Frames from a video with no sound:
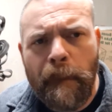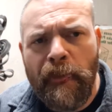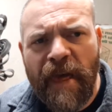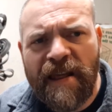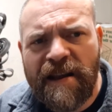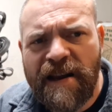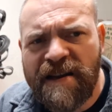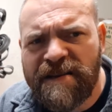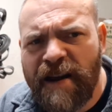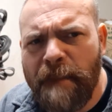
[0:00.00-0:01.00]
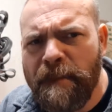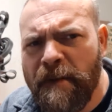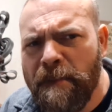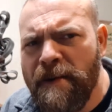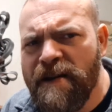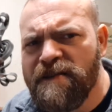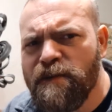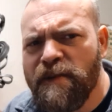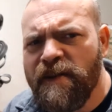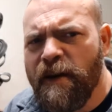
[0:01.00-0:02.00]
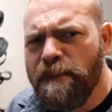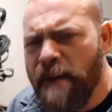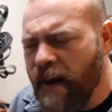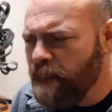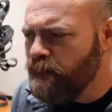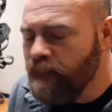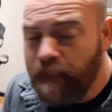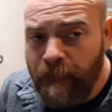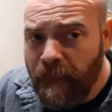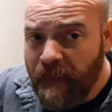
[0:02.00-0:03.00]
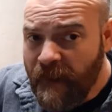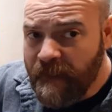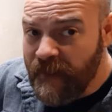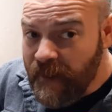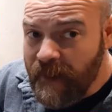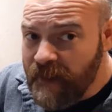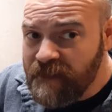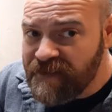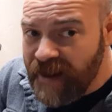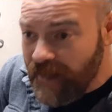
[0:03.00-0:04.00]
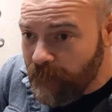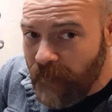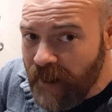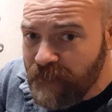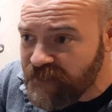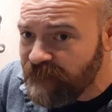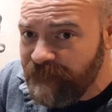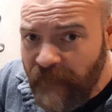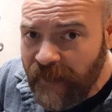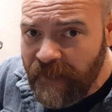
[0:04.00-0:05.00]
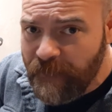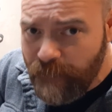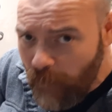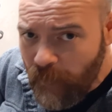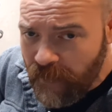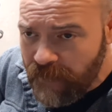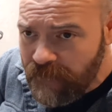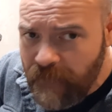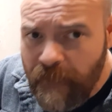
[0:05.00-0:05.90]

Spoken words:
in the last couple of months with young men who didn't understand why it was fucking important